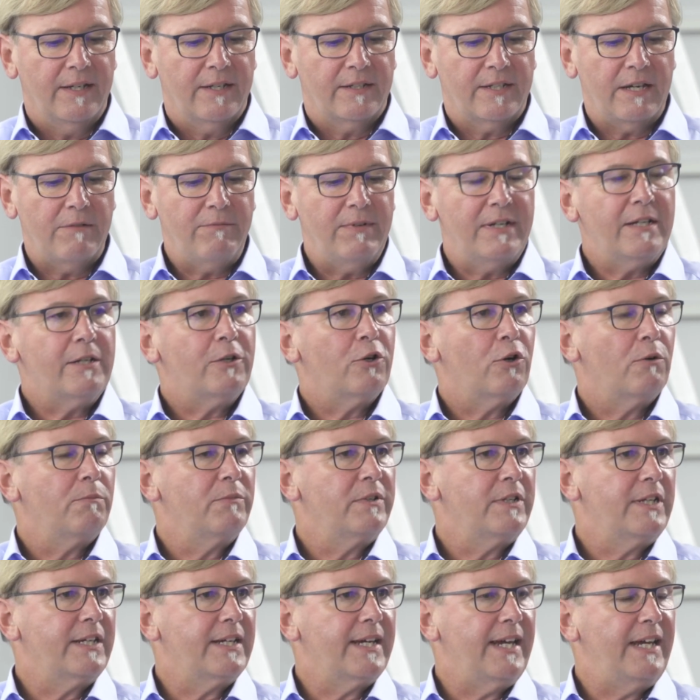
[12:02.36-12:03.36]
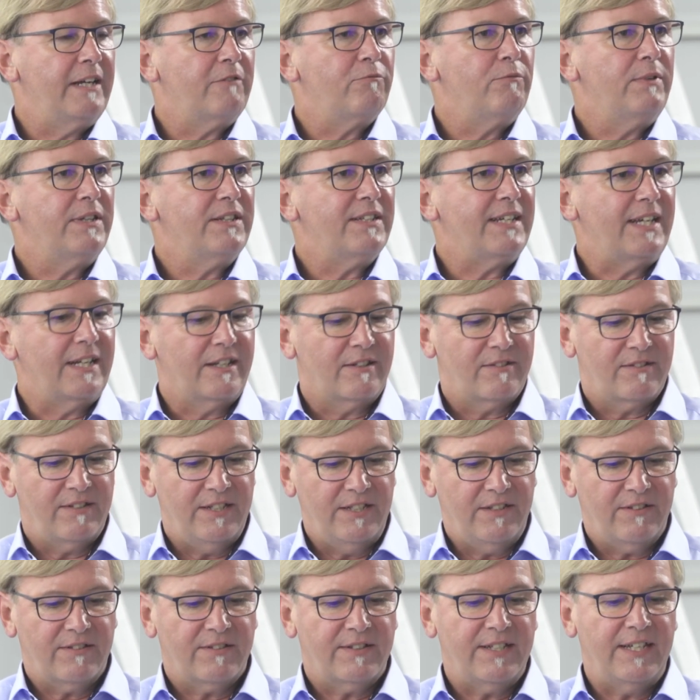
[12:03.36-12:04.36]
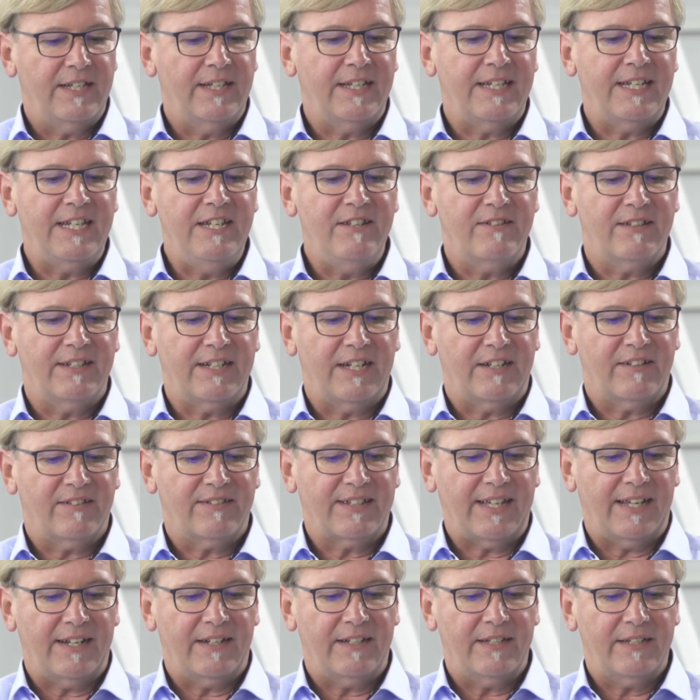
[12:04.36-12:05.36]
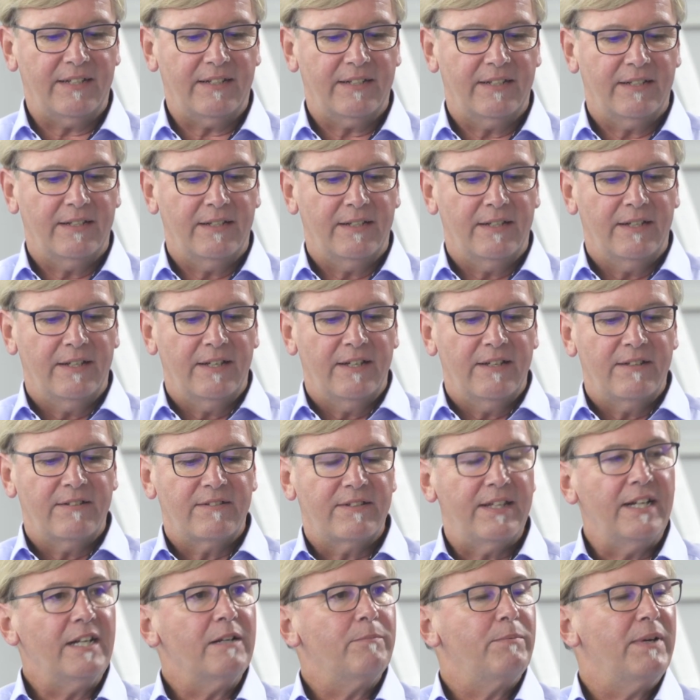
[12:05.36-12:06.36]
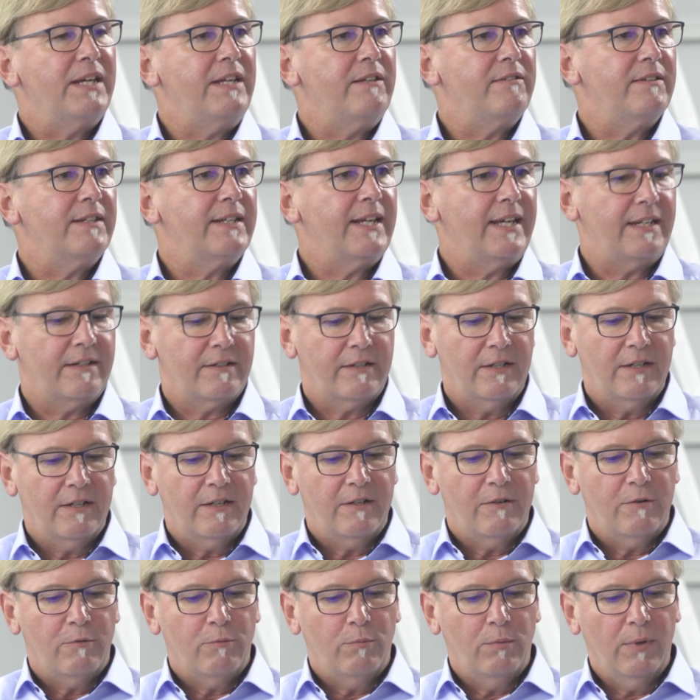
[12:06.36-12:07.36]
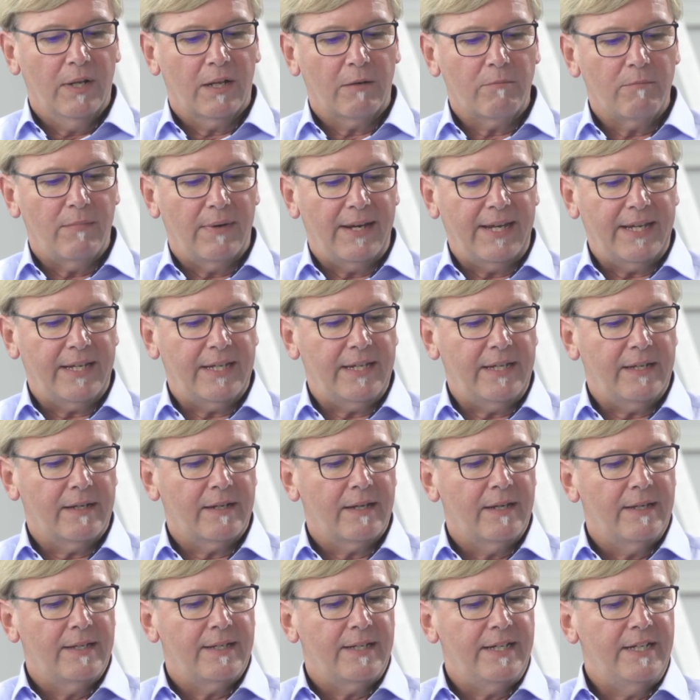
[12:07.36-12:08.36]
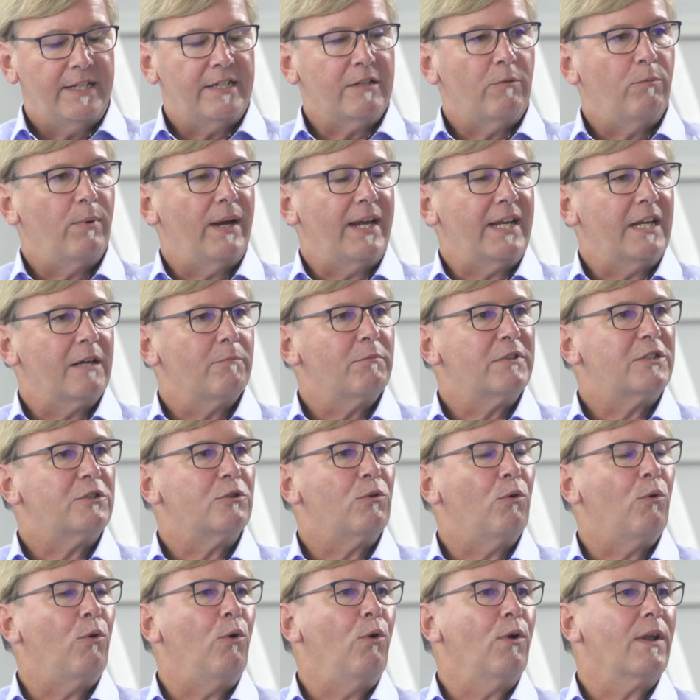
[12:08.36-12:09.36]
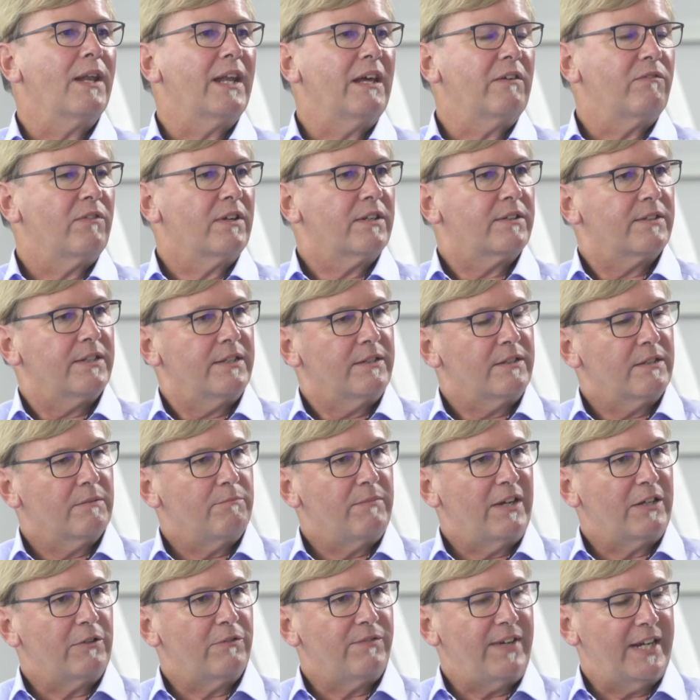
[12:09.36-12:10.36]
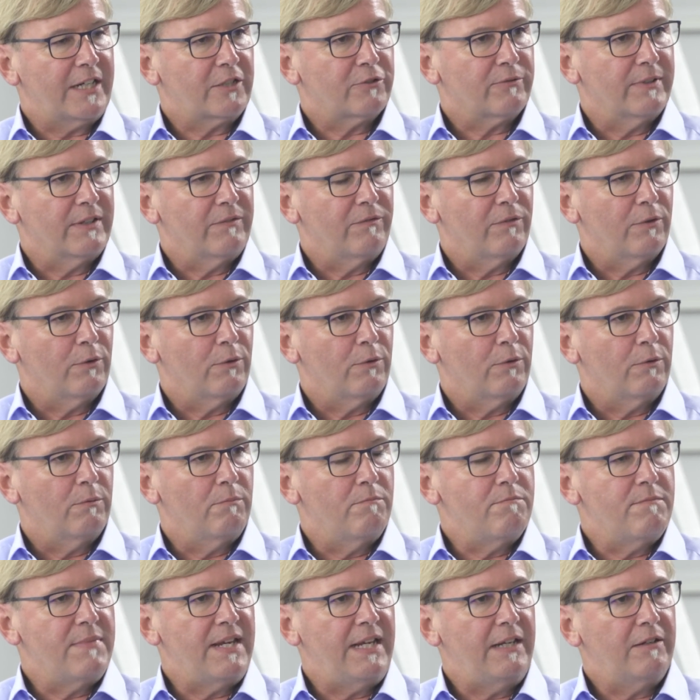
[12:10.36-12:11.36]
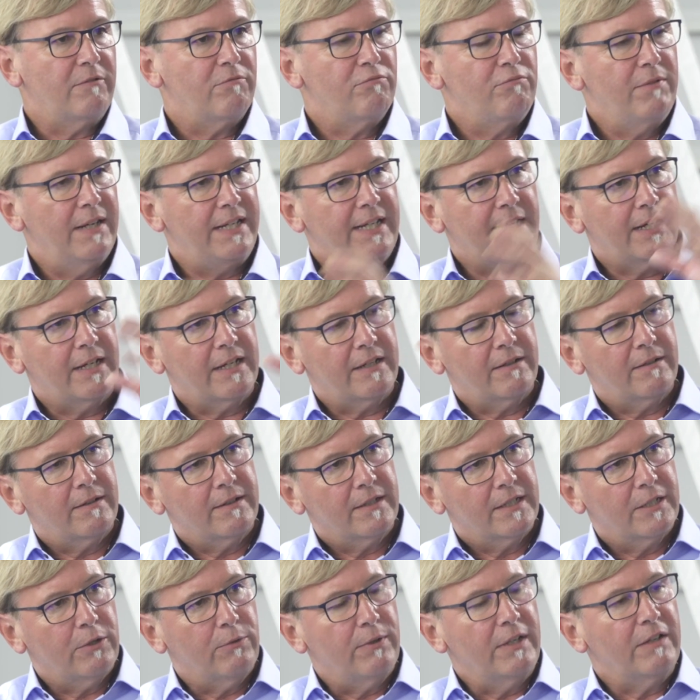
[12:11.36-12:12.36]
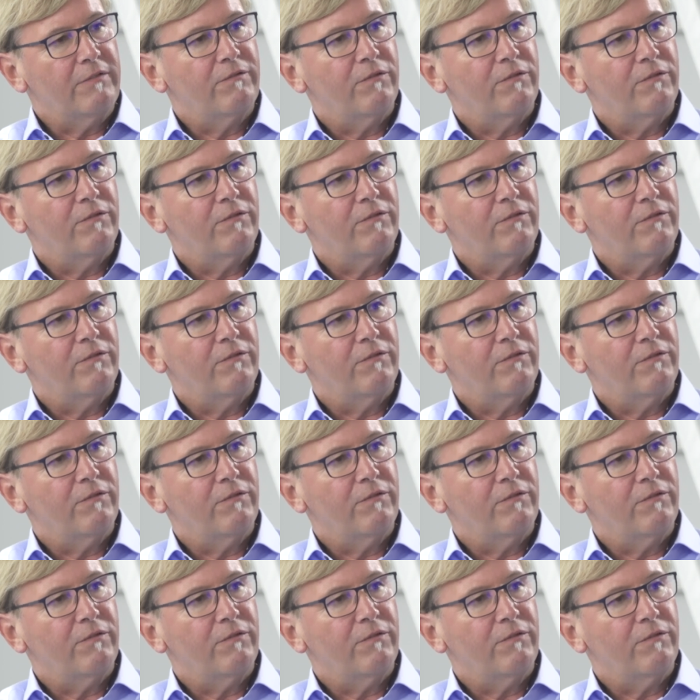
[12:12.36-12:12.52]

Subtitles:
They will communicate with the existing Ethernet standard. Single-pair Ethernet will make it available to all levels in the manufacturing flow, means really going